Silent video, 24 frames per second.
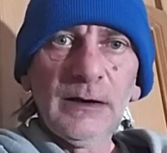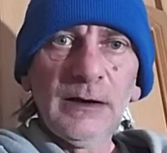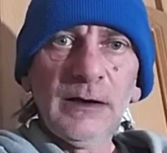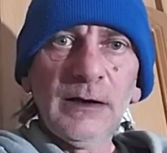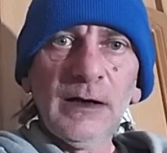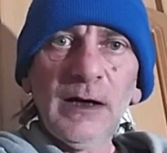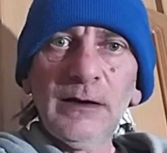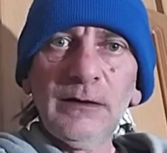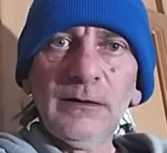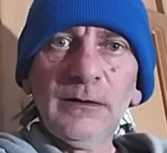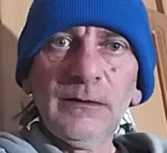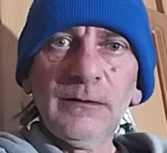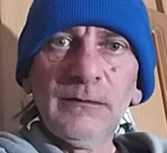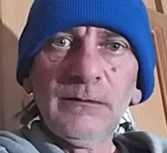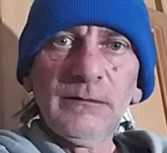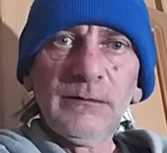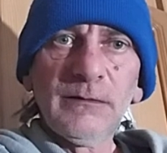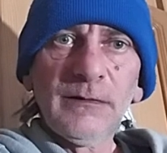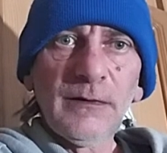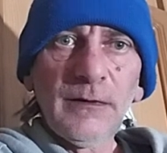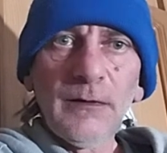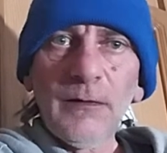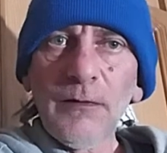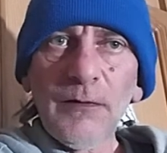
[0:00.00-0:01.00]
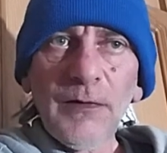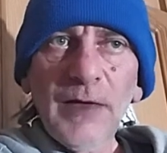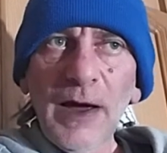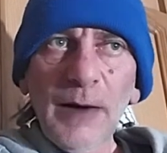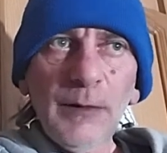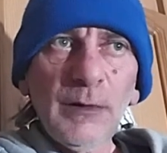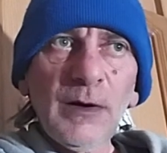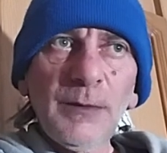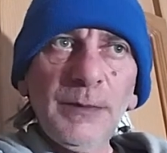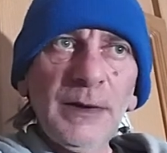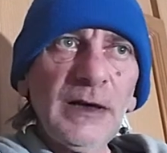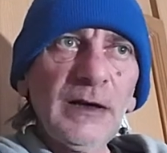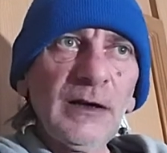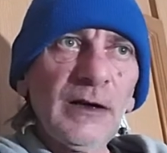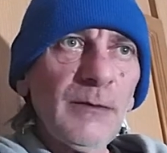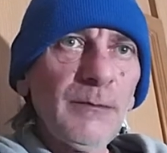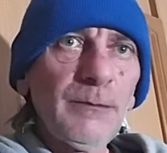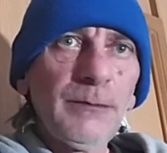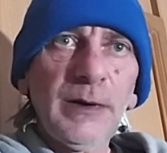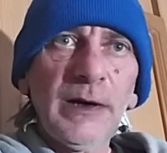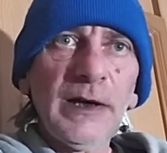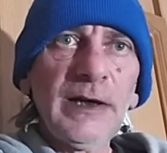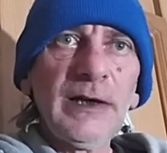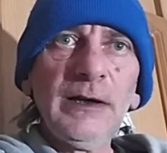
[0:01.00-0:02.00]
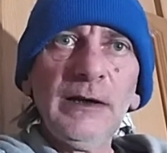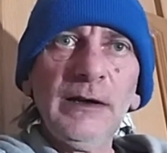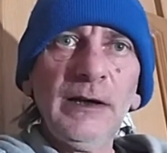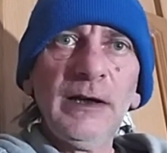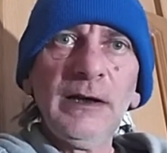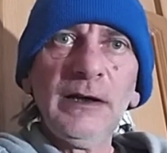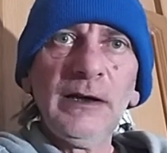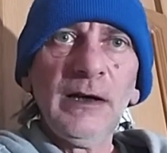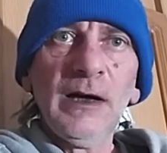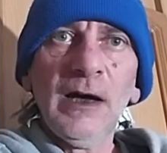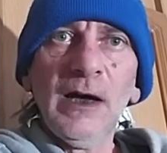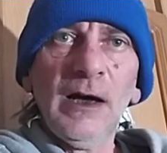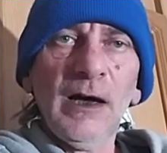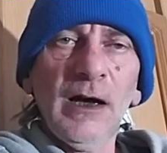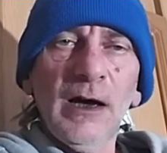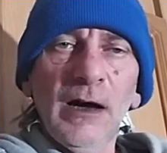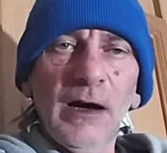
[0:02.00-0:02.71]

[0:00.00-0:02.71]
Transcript: You know, that would have been completely